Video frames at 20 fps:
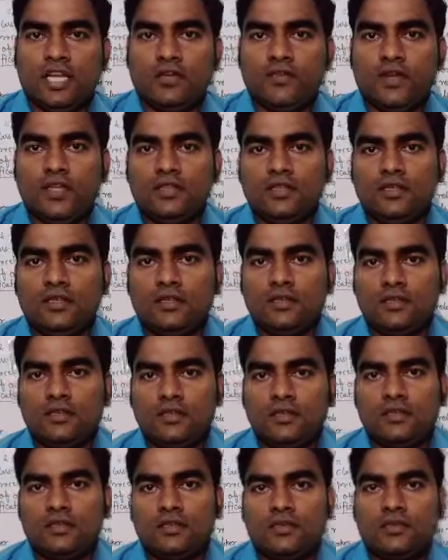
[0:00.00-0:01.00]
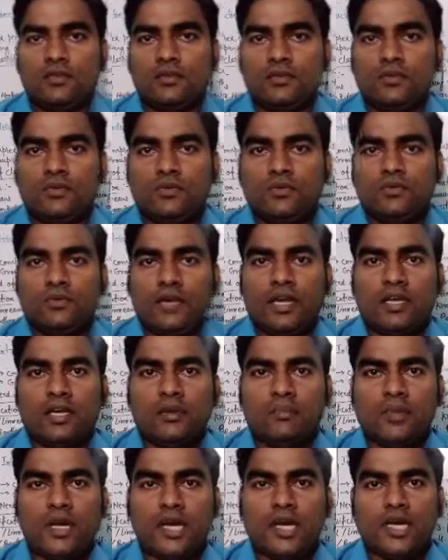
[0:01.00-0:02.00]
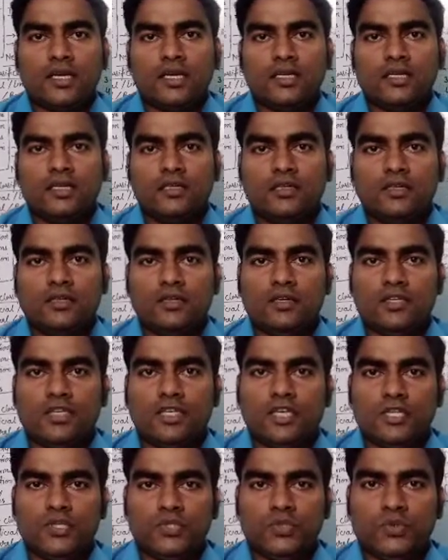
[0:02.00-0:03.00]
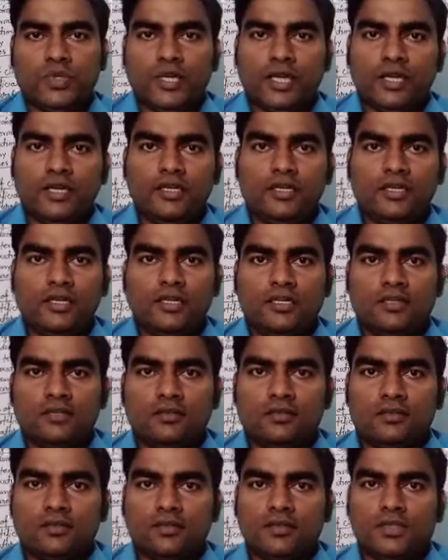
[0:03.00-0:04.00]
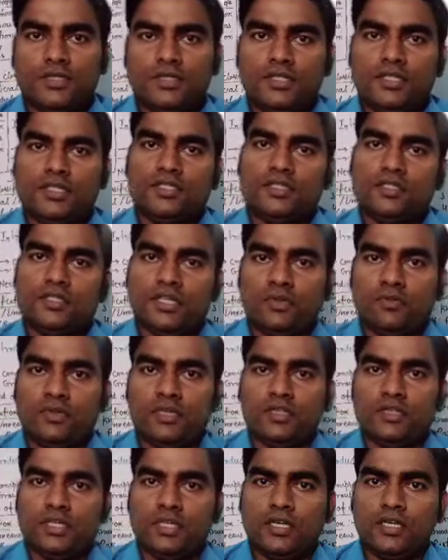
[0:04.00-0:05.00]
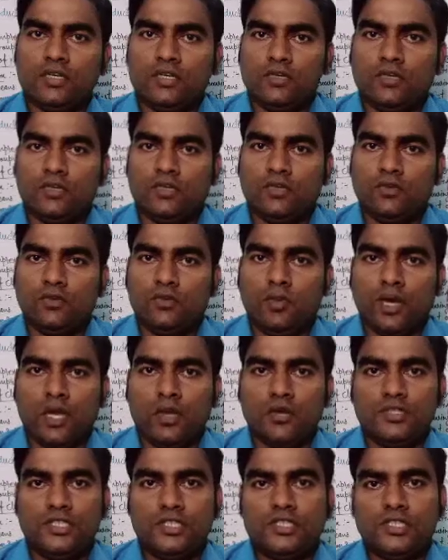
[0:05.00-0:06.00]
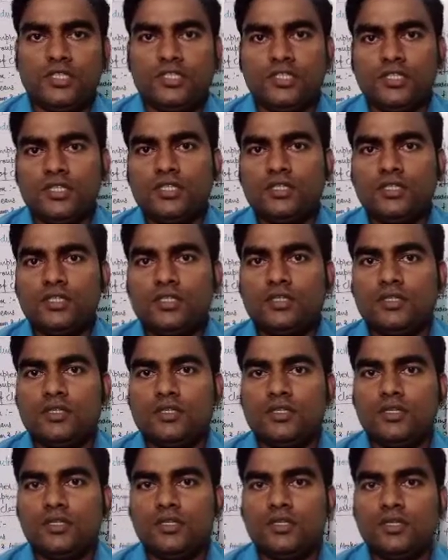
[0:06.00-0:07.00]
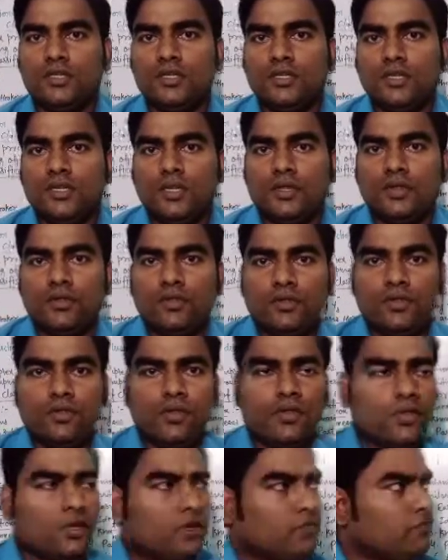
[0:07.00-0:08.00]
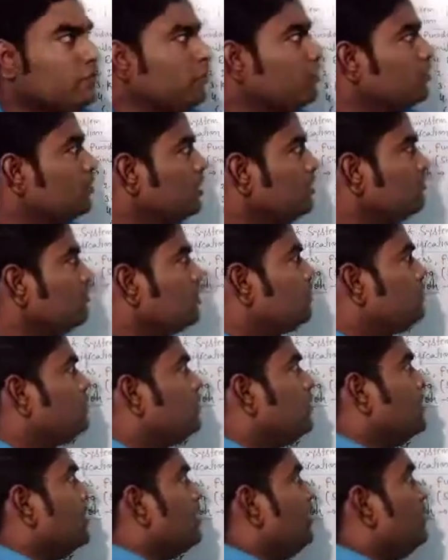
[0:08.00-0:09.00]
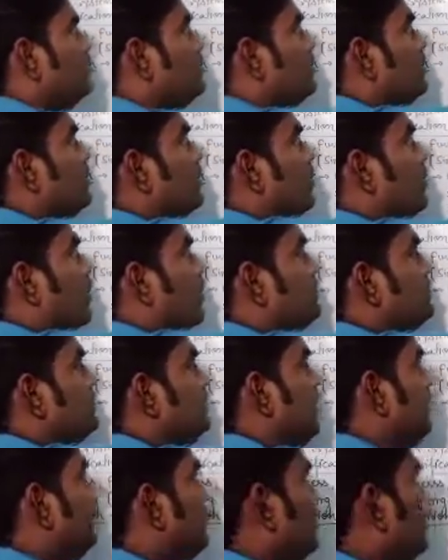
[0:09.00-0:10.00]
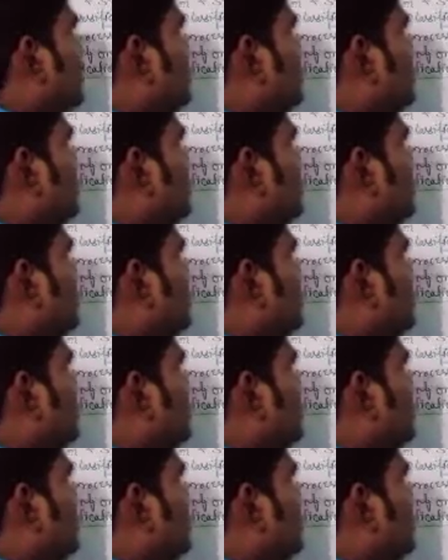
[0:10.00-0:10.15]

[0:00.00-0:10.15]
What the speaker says: 11th, welcome back dear student. This is Sarvan sir, your biology teacher. This is the video number 1 of chapter